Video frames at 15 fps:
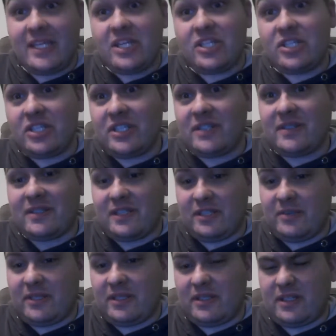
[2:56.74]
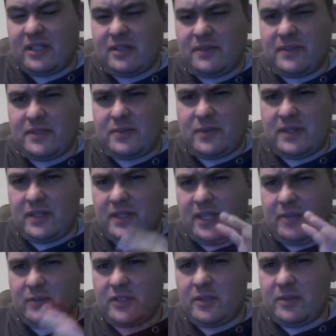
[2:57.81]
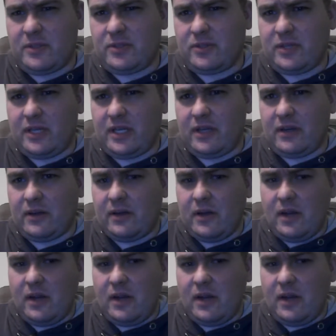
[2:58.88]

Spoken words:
She's gonna be a lot of the reason why the camera's gonna be jerky here.